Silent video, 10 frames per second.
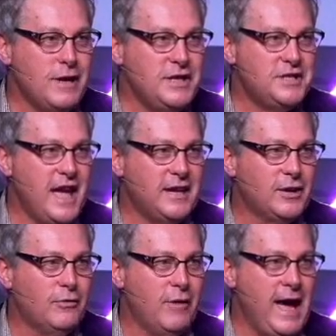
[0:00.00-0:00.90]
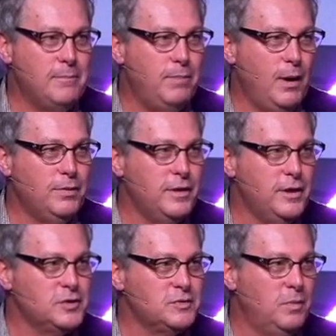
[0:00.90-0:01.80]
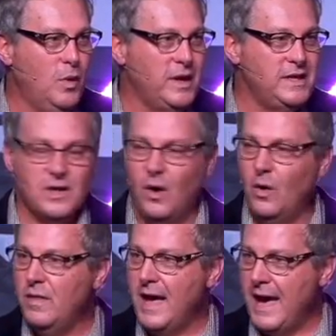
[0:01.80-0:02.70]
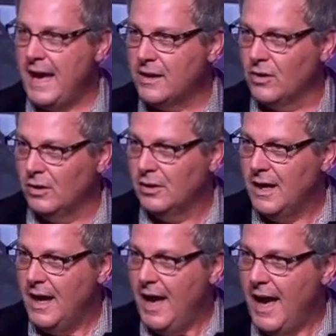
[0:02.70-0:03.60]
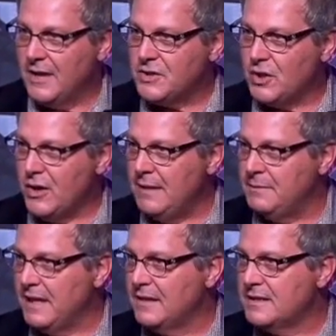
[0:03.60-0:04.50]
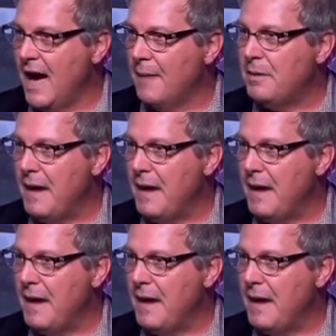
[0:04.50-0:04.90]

reached out and grabbed both of those boys on the ankle and screamed at the top of